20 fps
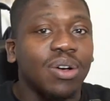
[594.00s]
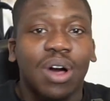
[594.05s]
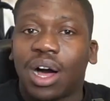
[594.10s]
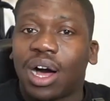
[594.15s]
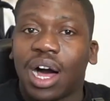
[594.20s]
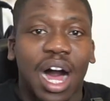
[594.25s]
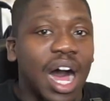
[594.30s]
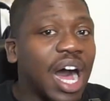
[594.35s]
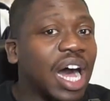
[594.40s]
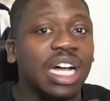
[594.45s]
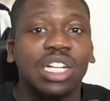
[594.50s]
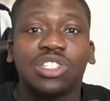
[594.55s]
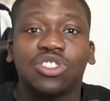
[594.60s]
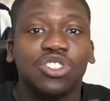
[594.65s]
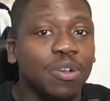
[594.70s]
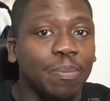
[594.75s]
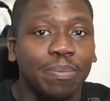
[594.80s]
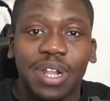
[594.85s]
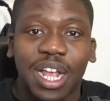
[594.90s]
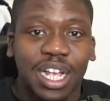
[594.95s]

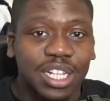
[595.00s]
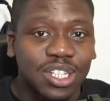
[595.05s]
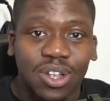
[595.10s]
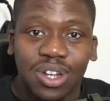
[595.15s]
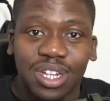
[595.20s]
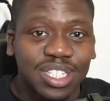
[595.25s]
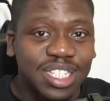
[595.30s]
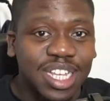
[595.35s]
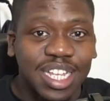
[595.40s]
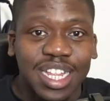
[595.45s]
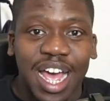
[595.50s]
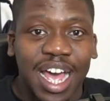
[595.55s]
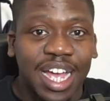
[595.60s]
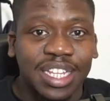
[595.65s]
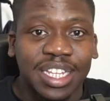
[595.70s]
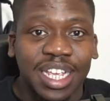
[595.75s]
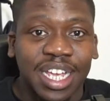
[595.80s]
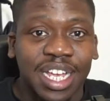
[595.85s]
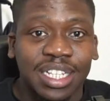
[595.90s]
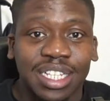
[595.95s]
100 plus content
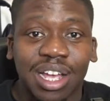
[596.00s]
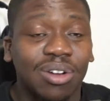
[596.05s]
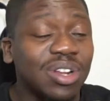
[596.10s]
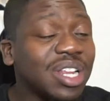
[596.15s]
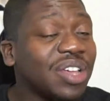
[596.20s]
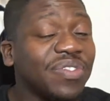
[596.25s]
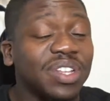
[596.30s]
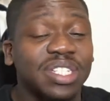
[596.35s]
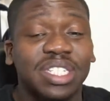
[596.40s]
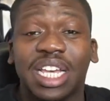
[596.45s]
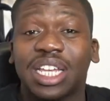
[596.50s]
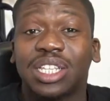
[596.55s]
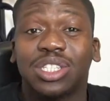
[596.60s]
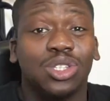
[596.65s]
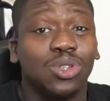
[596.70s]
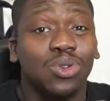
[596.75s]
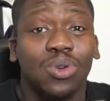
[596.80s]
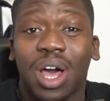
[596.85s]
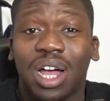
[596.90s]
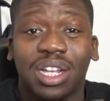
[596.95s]
ideas. I would even say
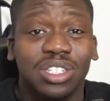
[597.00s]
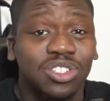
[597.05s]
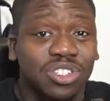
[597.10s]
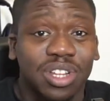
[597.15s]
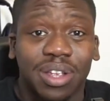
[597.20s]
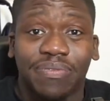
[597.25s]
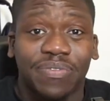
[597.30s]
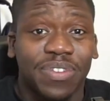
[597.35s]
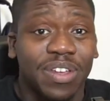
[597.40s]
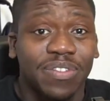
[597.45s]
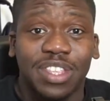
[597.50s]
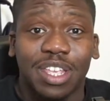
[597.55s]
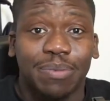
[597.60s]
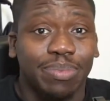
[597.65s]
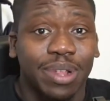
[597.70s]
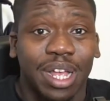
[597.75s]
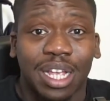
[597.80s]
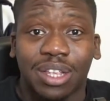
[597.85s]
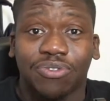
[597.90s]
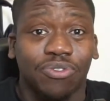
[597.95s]
250
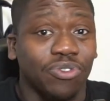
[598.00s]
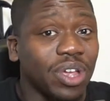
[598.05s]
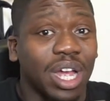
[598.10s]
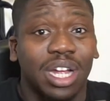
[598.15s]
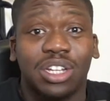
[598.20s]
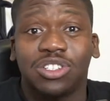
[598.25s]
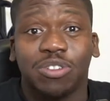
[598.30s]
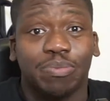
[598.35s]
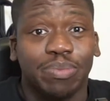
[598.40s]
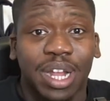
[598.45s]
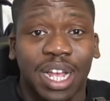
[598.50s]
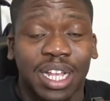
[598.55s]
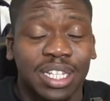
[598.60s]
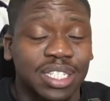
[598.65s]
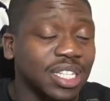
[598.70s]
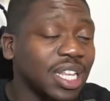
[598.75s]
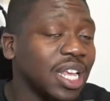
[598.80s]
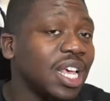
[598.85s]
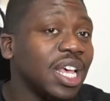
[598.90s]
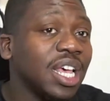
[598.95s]
plus, 300 plus.
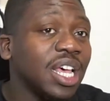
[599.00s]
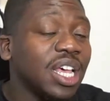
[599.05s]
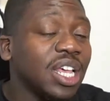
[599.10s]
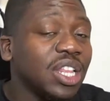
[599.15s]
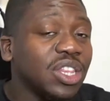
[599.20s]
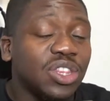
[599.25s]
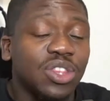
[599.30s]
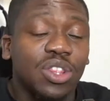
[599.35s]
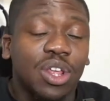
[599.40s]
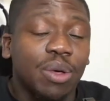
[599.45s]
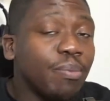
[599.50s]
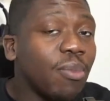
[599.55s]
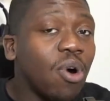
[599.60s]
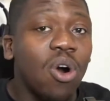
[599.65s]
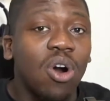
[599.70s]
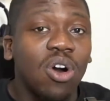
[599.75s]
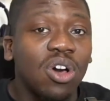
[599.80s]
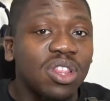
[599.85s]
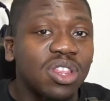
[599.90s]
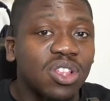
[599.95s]
the
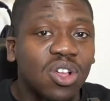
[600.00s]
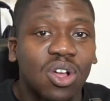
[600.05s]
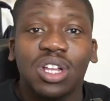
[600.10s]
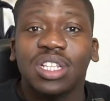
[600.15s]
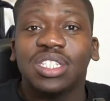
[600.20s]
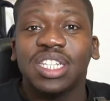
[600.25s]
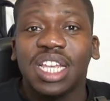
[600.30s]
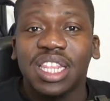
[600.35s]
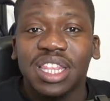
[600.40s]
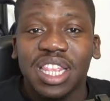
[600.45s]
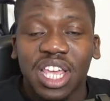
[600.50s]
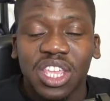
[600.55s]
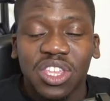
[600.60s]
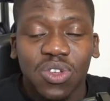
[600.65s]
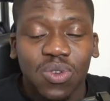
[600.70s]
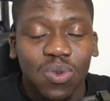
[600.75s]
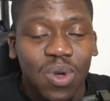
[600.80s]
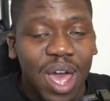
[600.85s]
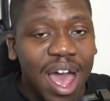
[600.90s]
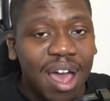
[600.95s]
more content that
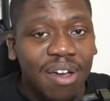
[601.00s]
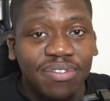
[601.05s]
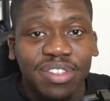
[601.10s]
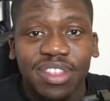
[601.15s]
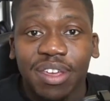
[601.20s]
you have, the